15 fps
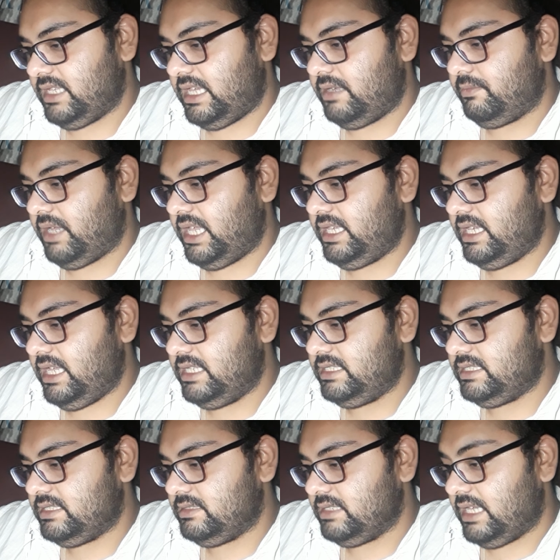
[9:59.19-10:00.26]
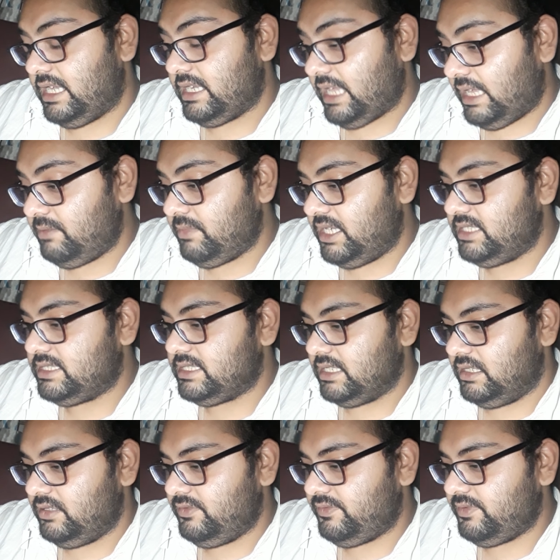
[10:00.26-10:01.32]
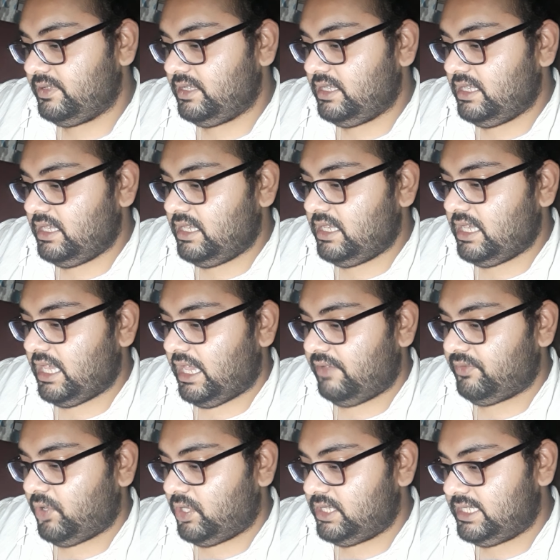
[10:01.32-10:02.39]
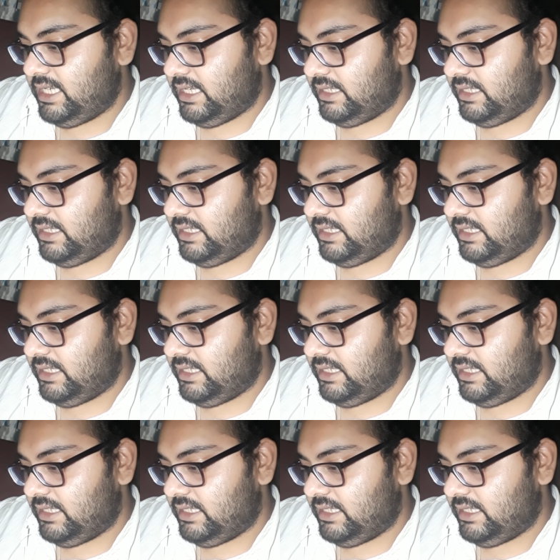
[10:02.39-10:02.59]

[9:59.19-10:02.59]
and my eyes and I myself have all the